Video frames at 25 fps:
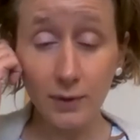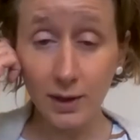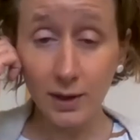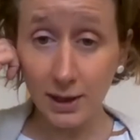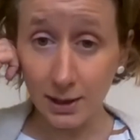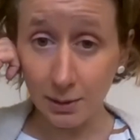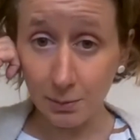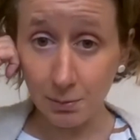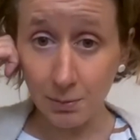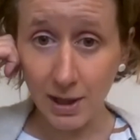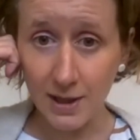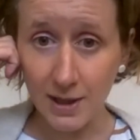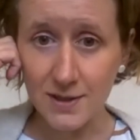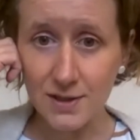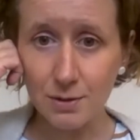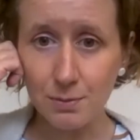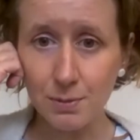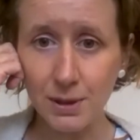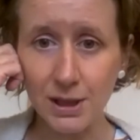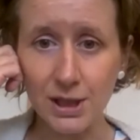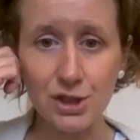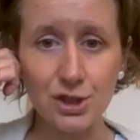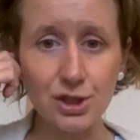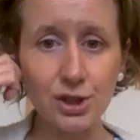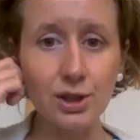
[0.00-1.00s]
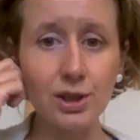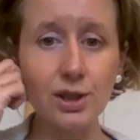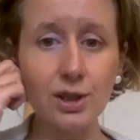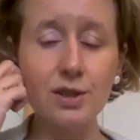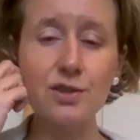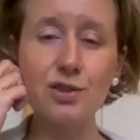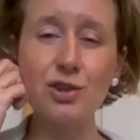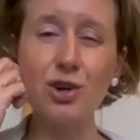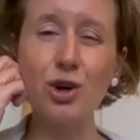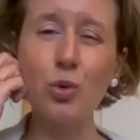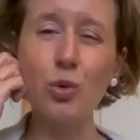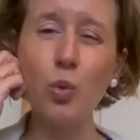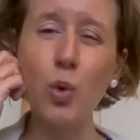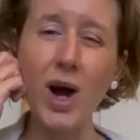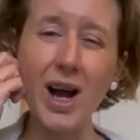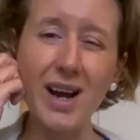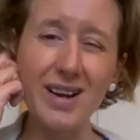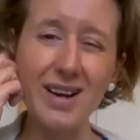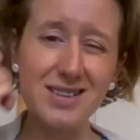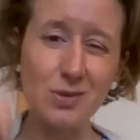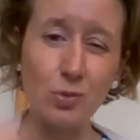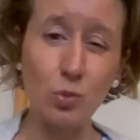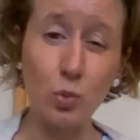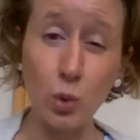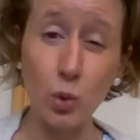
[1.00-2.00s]
in masturbation, and it's called
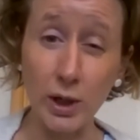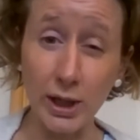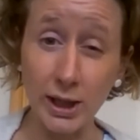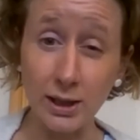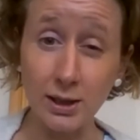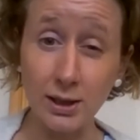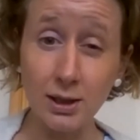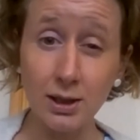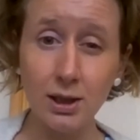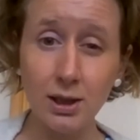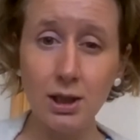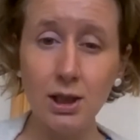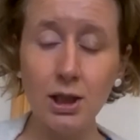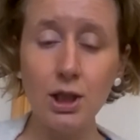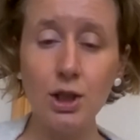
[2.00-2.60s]
wax and wane.